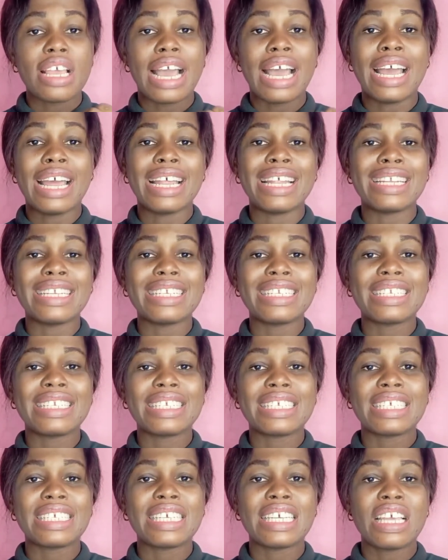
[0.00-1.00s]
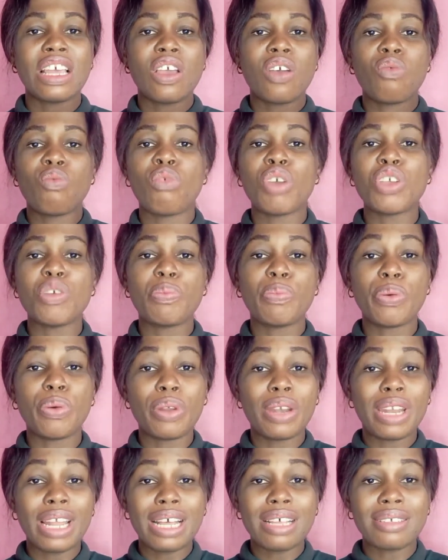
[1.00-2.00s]
And when you
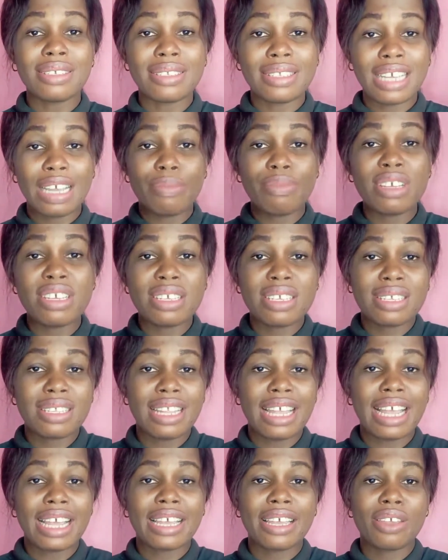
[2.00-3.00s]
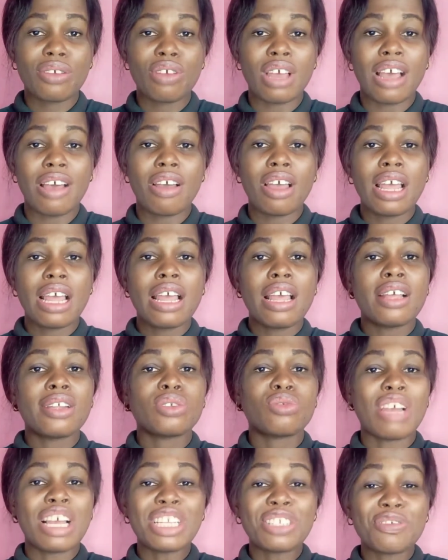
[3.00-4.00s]
pronounce them, it's like you are
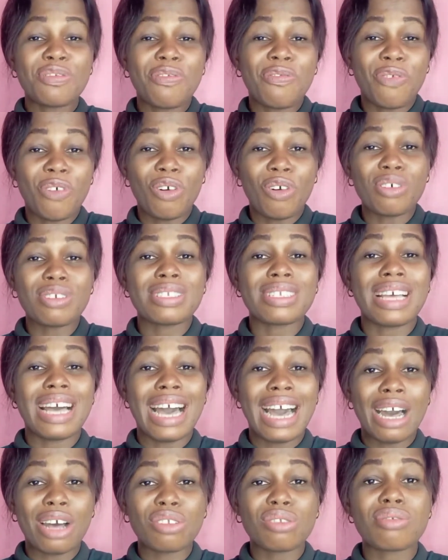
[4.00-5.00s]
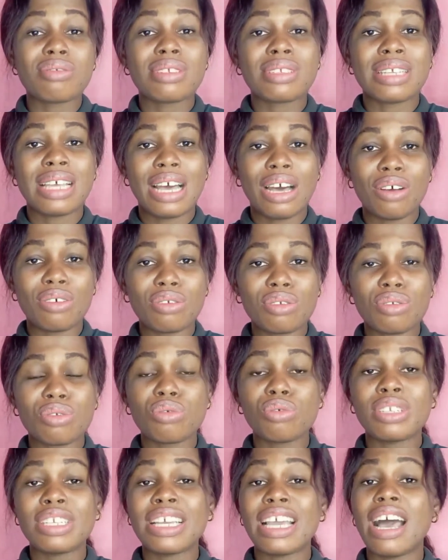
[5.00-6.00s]
trying to force out sound.
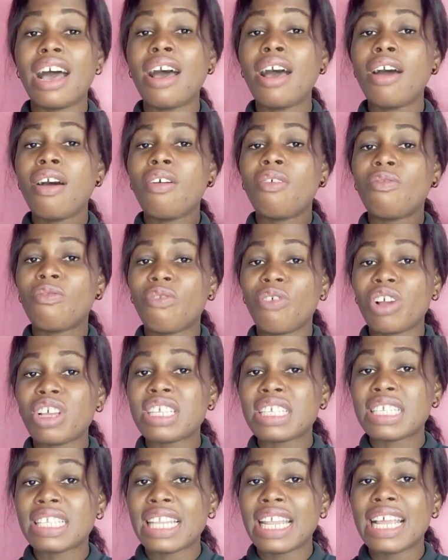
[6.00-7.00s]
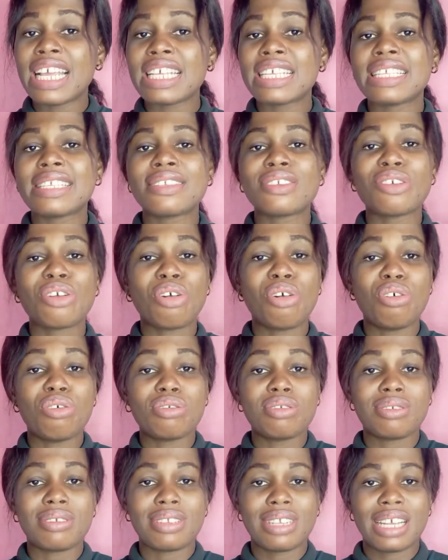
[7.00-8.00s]
So they are voiceless
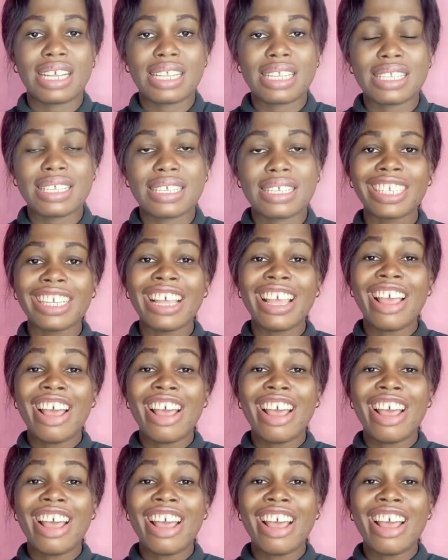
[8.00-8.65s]
consonants.